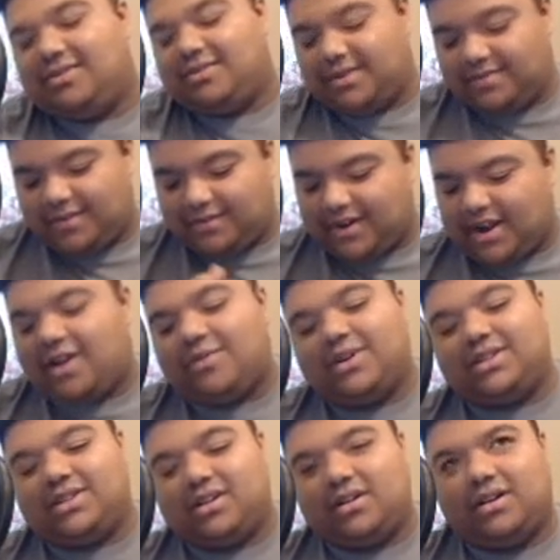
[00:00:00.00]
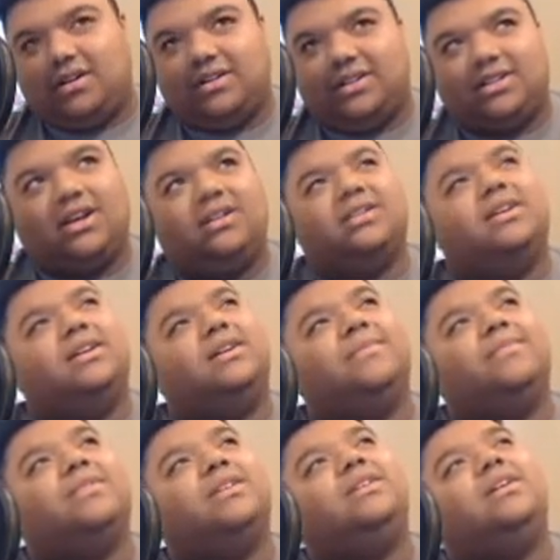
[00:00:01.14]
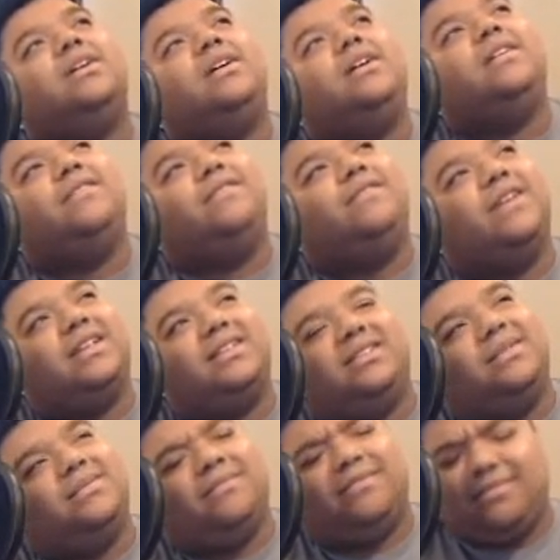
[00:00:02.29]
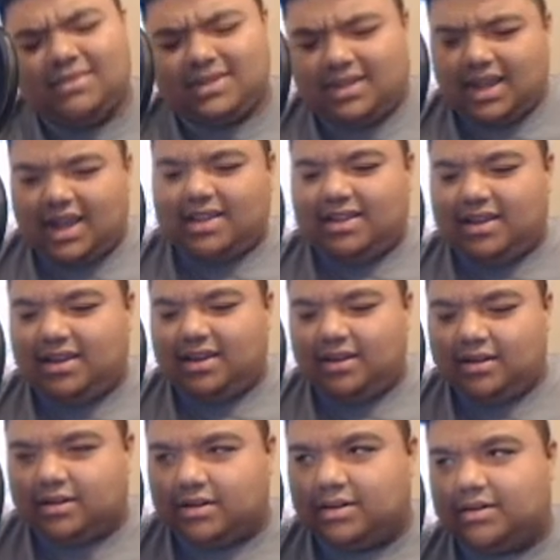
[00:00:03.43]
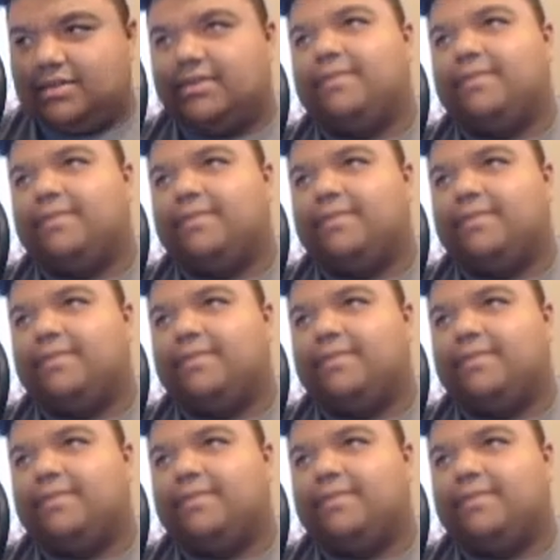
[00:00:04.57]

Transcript: I forgot what it's called. It's called victim telling or